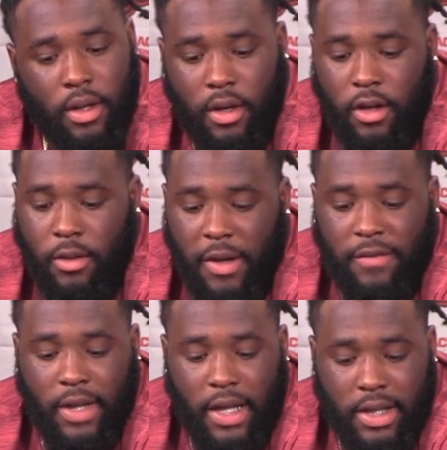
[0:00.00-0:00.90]
I
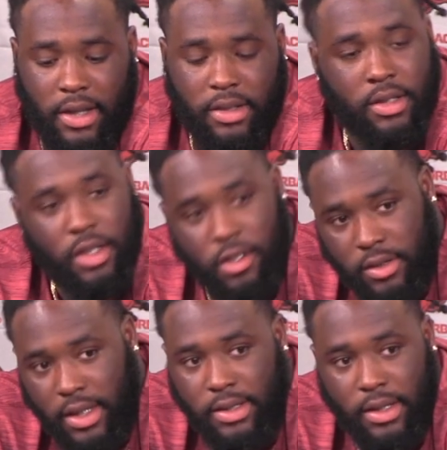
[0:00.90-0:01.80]
feel like Nick just
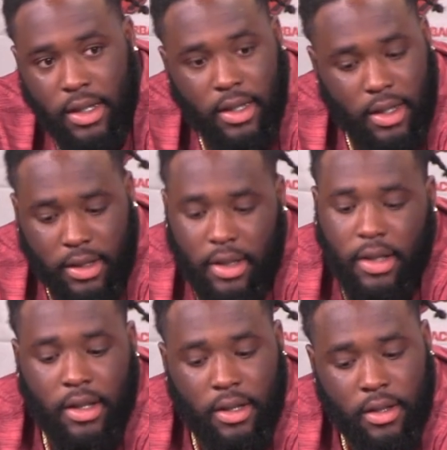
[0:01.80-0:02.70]
showed that today, like, that he
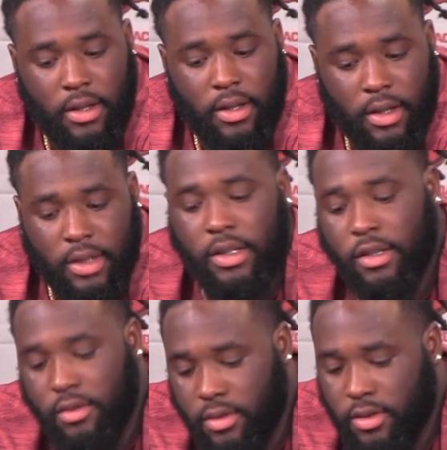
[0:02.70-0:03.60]
can
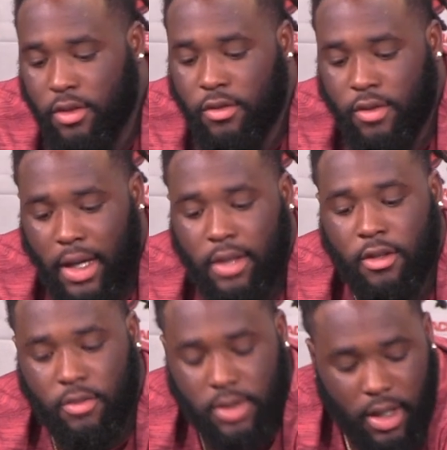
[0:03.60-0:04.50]
continue to score. I
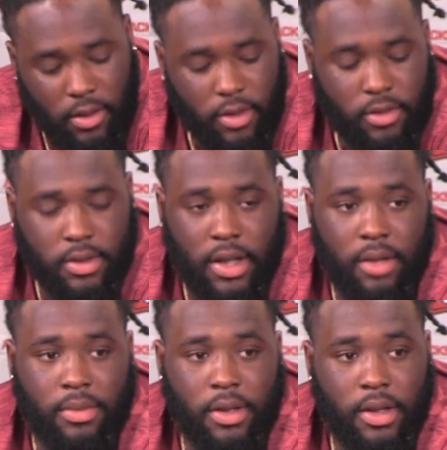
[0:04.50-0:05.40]
it was Colorado
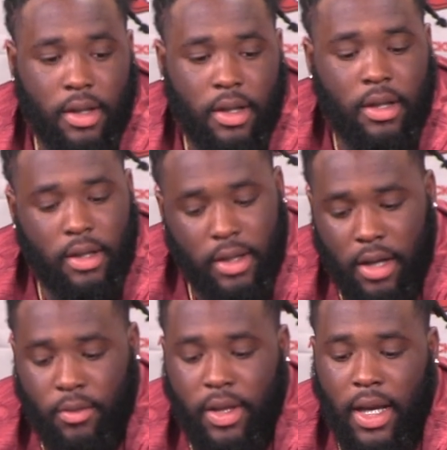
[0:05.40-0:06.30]
State, but
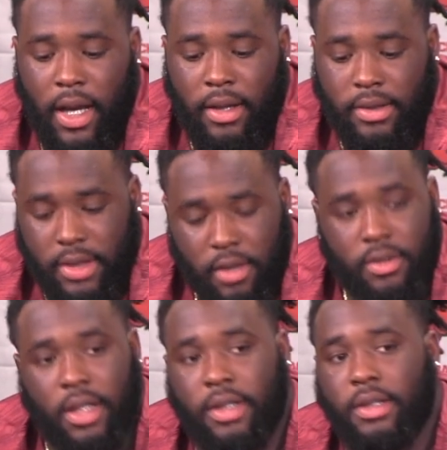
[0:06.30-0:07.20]
now we got San
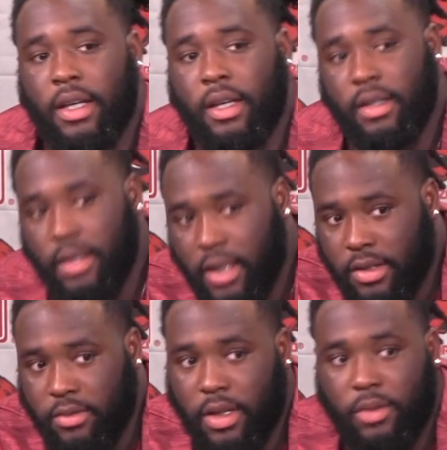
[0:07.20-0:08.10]
Jose State
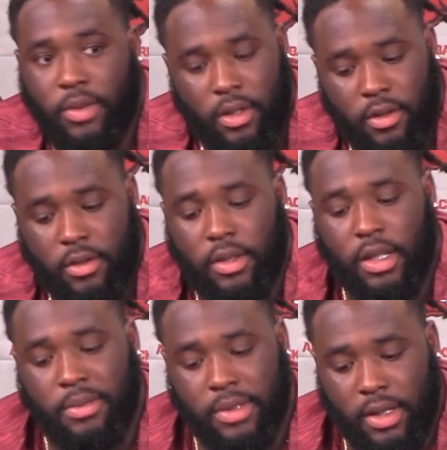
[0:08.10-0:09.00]
next week, and we're going to
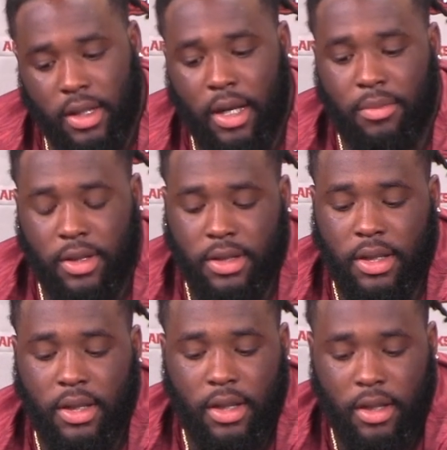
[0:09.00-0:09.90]
keep seeing how much
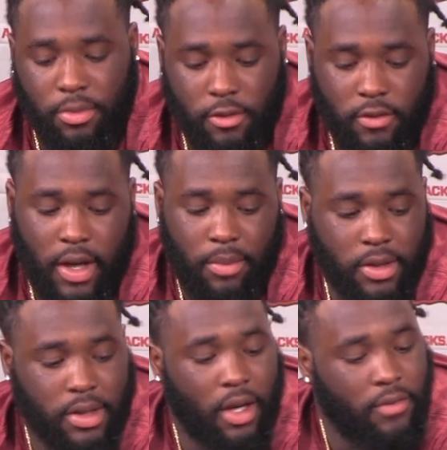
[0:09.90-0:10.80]
he can improve, how
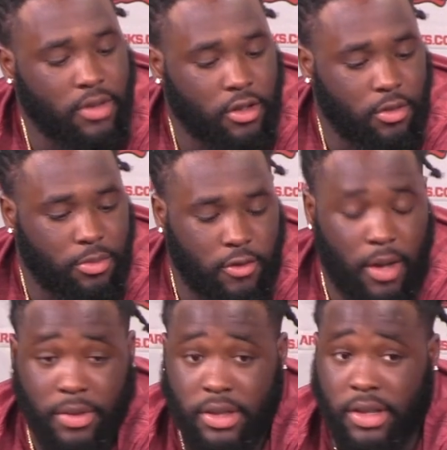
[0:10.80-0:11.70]
much the offense can improve,
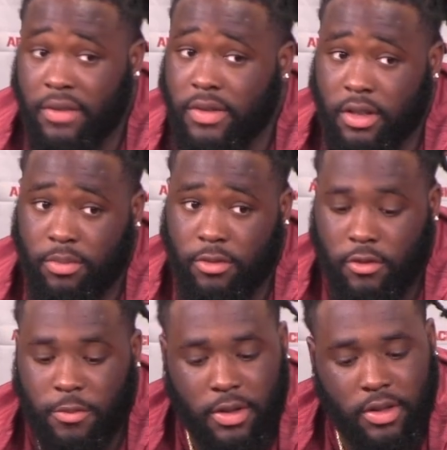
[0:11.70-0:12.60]
how much the defense can
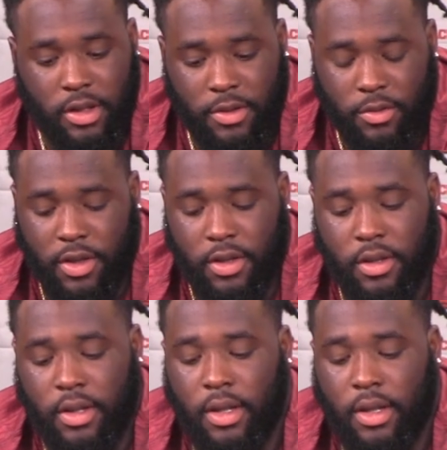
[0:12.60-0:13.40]
improve, special teams as well.